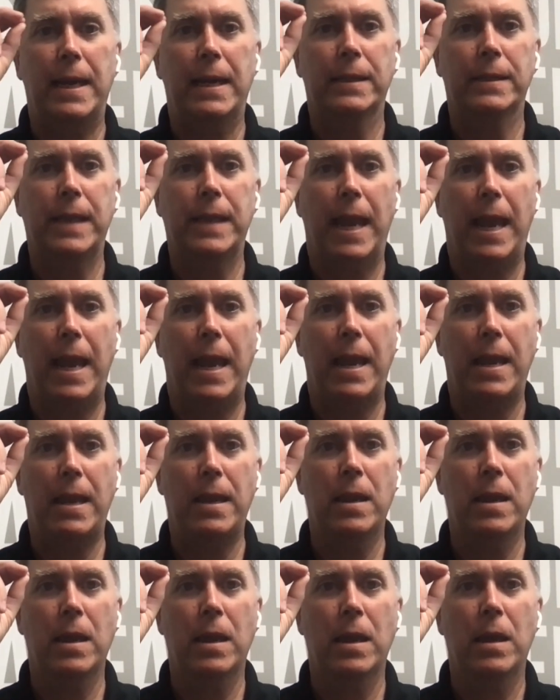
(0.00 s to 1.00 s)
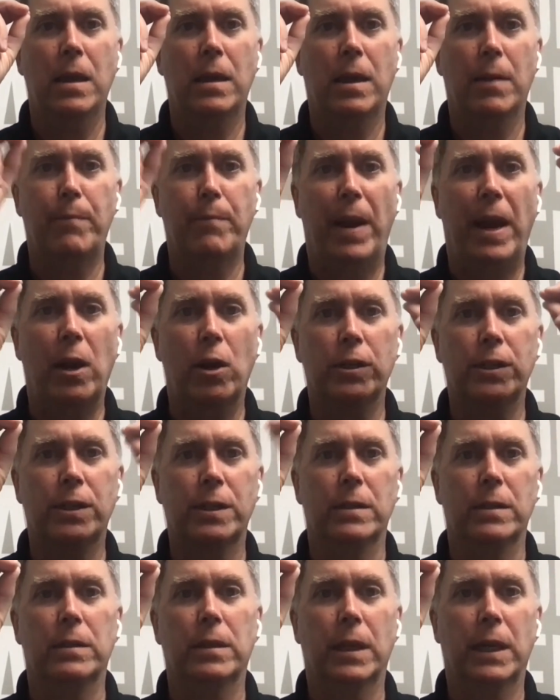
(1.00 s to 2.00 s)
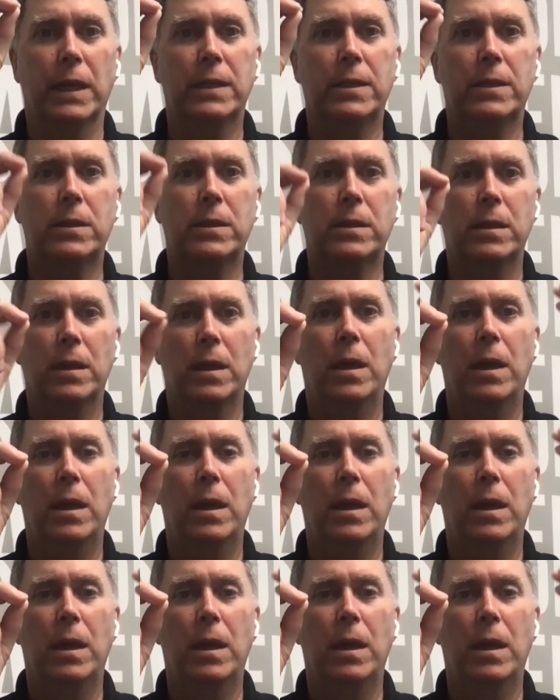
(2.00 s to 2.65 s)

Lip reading: is a comparison list